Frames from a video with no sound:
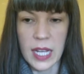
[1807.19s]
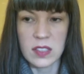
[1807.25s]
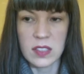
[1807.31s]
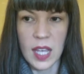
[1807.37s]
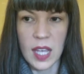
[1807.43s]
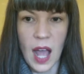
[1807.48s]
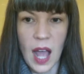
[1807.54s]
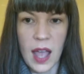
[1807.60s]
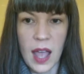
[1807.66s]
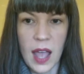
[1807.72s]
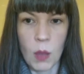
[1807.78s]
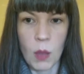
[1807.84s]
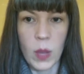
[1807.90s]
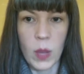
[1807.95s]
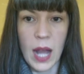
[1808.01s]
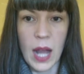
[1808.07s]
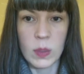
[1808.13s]
Like I said,
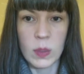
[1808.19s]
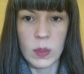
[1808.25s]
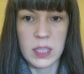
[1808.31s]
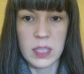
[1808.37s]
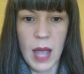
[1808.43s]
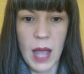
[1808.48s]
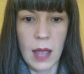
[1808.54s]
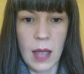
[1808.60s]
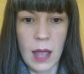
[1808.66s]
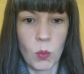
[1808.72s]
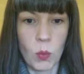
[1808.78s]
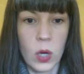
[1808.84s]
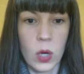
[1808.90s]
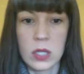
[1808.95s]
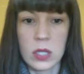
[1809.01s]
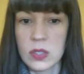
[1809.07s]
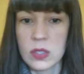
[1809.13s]
I when I was in my
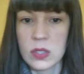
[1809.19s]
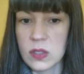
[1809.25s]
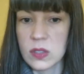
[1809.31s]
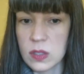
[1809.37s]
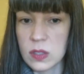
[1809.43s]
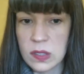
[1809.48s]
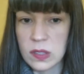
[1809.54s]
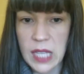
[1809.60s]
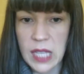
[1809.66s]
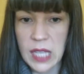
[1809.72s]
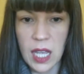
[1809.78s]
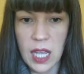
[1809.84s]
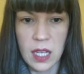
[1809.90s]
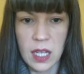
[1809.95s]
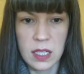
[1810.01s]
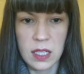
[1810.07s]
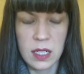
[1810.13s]
worst
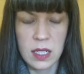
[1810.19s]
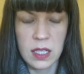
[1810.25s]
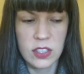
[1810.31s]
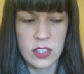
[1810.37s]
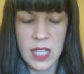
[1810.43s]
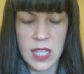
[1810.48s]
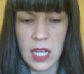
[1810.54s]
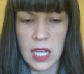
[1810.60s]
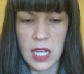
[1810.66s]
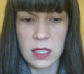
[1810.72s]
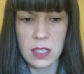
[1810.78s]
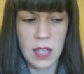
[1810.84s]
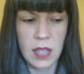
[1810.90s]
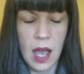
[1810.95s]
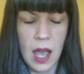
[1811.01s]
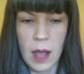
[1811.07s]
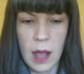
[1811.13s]
state,
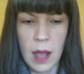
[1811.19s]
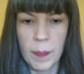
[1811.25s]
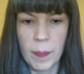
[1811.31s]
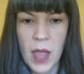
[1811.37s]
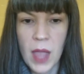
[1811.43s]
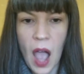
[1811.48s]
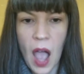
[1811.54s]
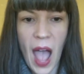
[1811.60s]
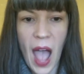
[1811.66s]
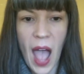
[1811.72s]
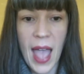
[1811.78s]
state um,